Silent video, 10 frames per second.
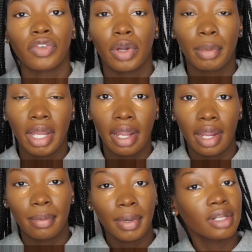For my
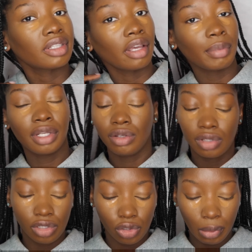eyebrows, I've been
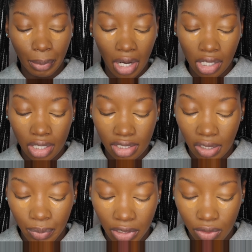using two products.
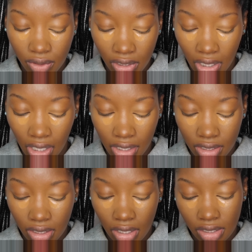I've been using the
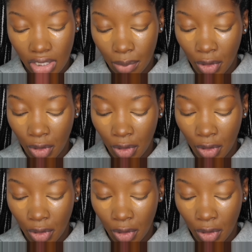Anastasia